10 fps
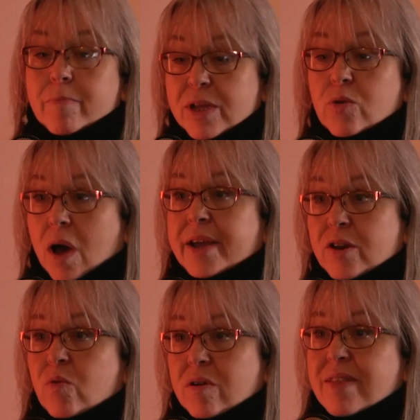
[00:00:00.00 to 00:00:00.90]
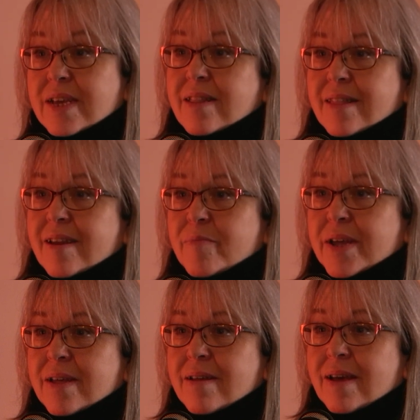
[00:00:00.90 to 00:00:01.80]
but I knew her seat in the
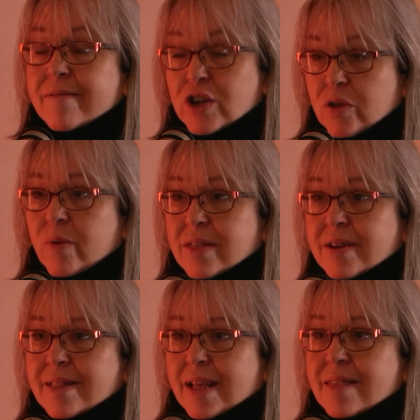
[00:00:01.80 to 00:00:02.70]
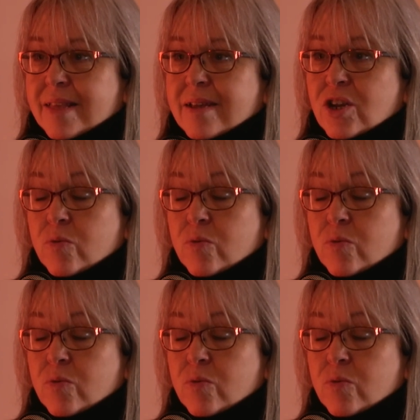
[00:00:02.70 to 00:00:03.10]
library, and if she wasn't in that seat,